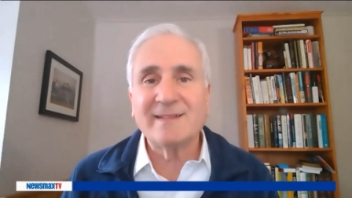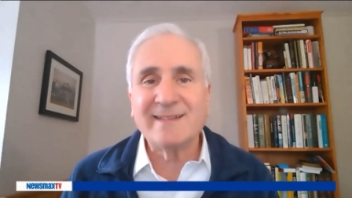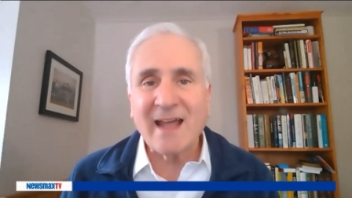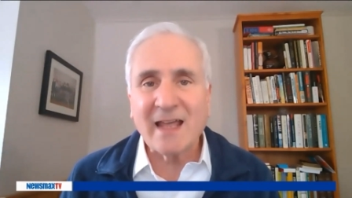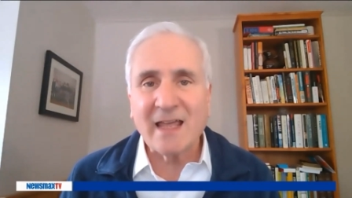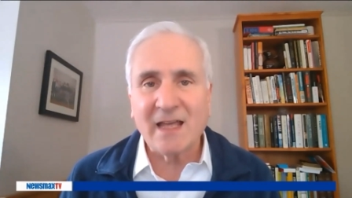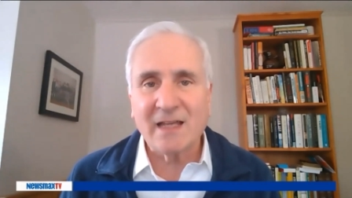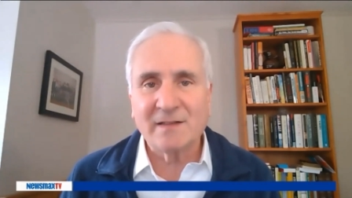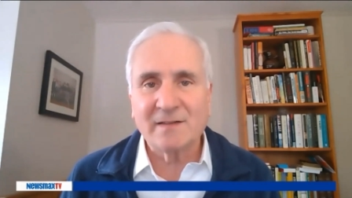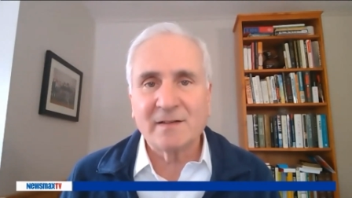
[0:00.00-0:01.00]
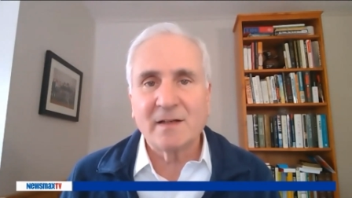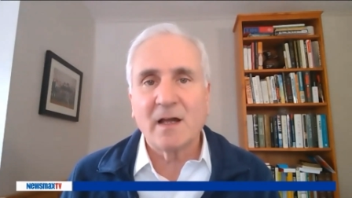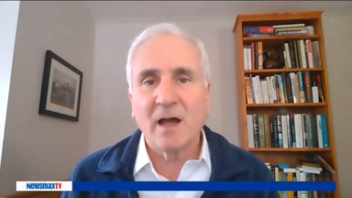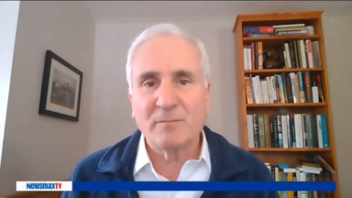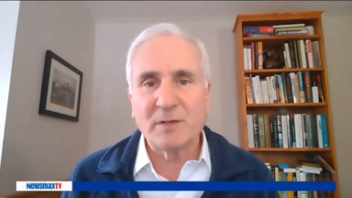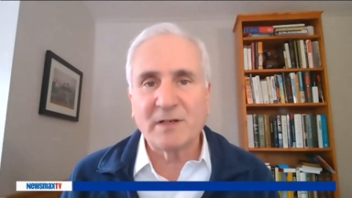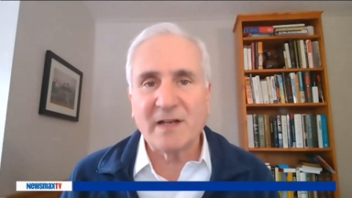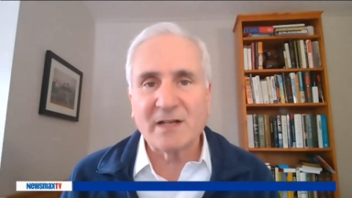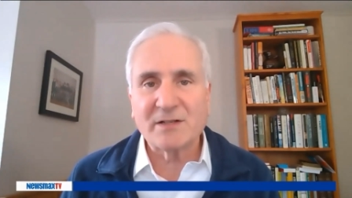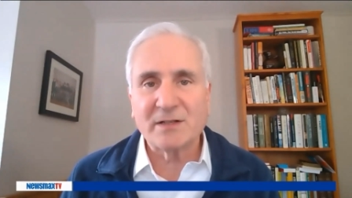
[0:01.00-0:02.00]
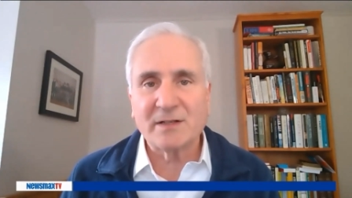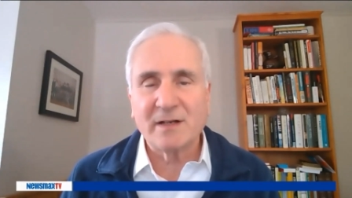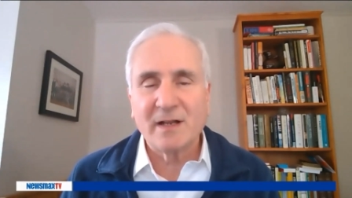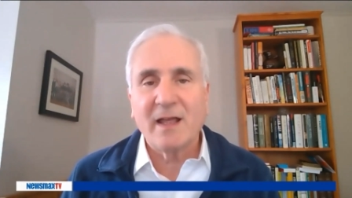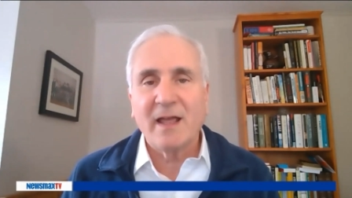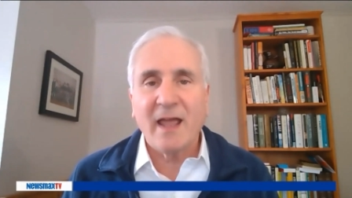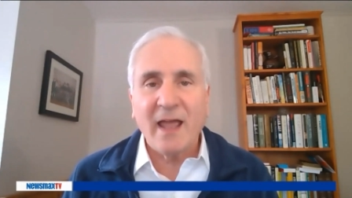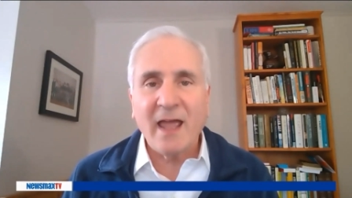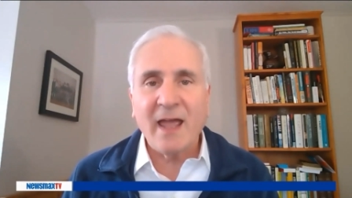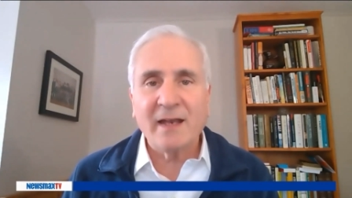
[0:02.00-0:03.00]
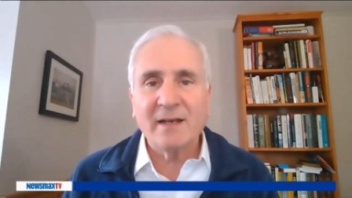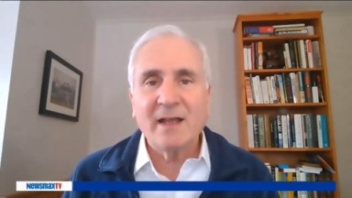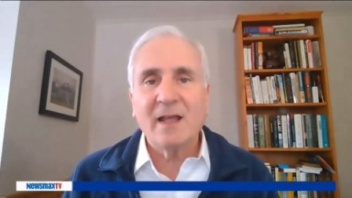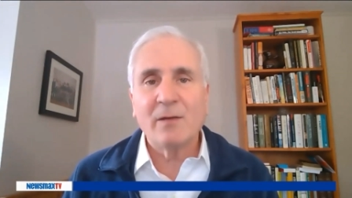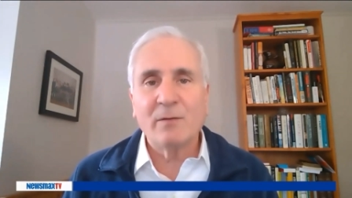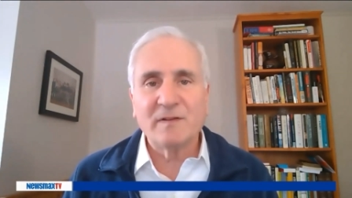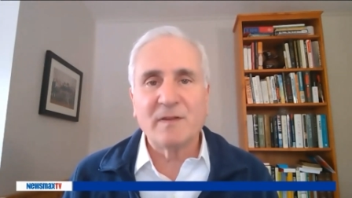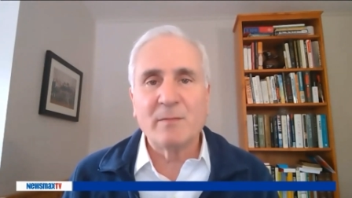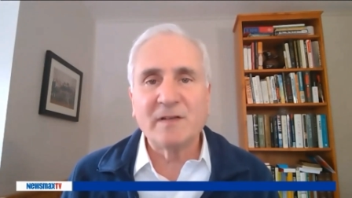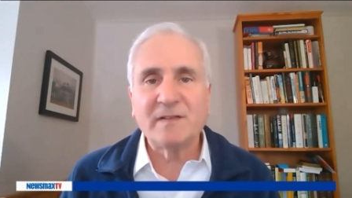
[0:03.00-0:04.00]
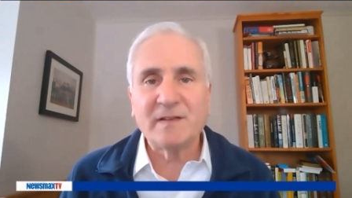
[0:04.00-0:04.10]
decades of protection. And it was the most